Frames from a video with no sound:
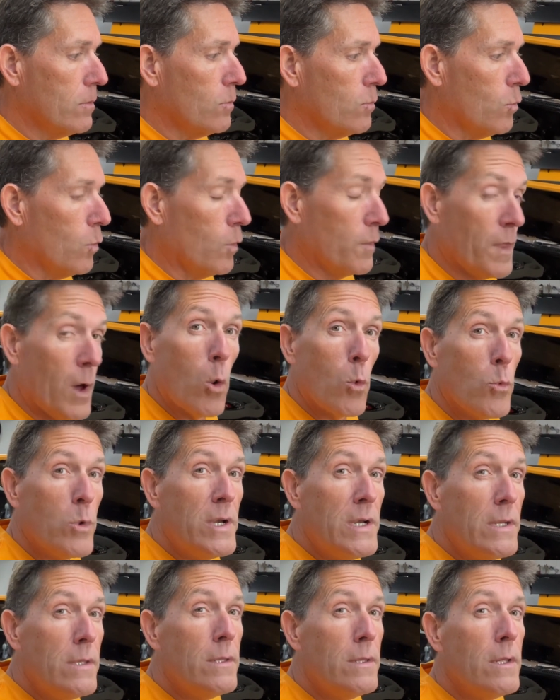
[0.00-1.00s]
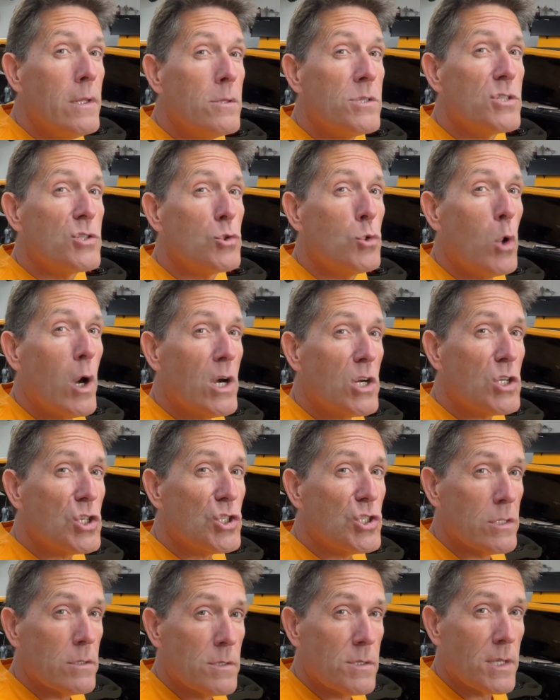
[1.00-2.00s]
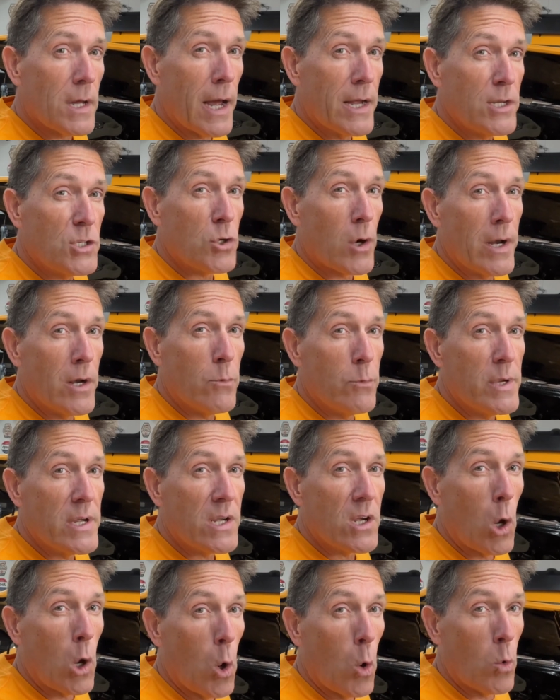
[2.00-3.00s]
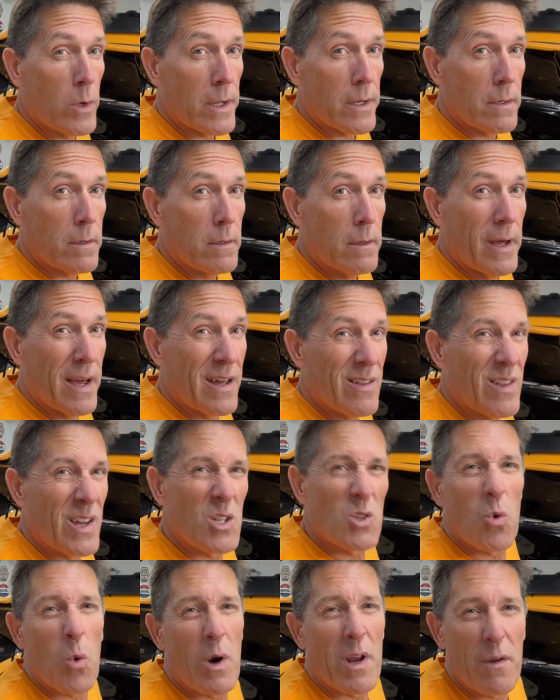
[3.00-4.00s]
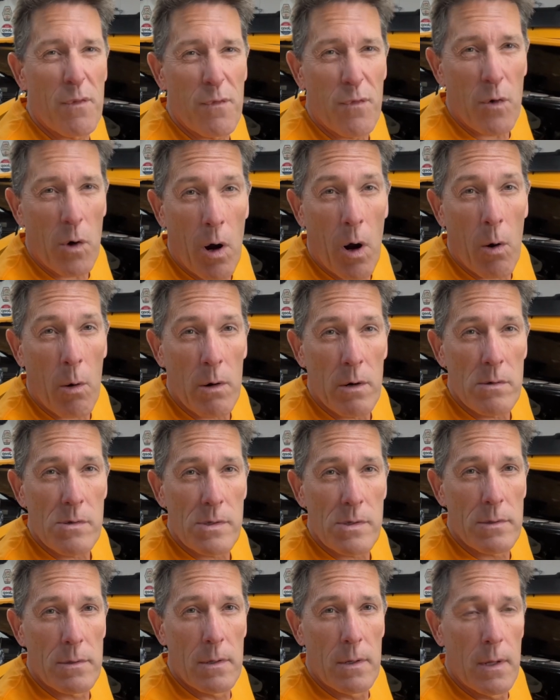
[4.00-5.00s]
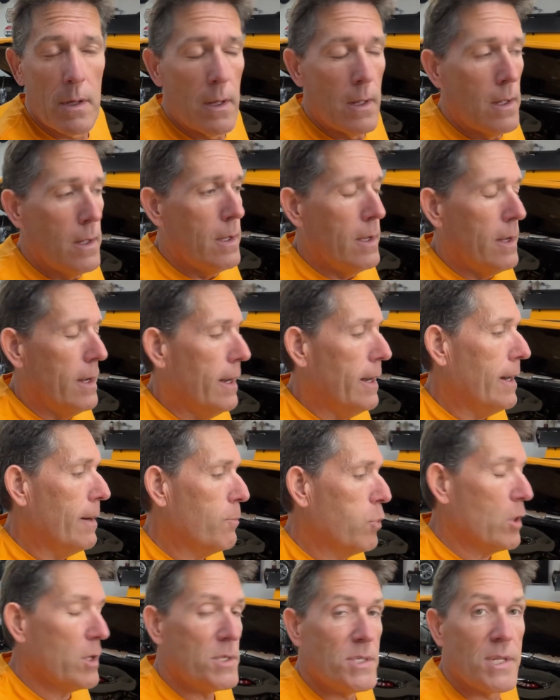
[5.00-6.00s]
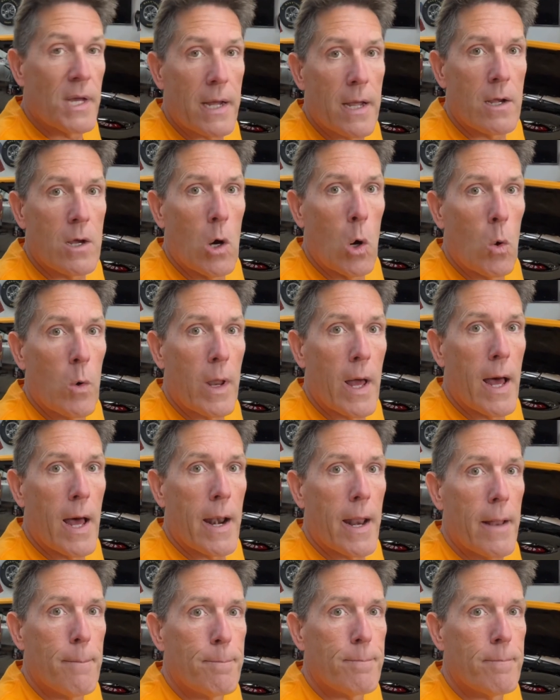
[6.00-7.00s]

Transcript: without reading the instructions, I tried to recoat it at like 24 hours. Put a second coat on it.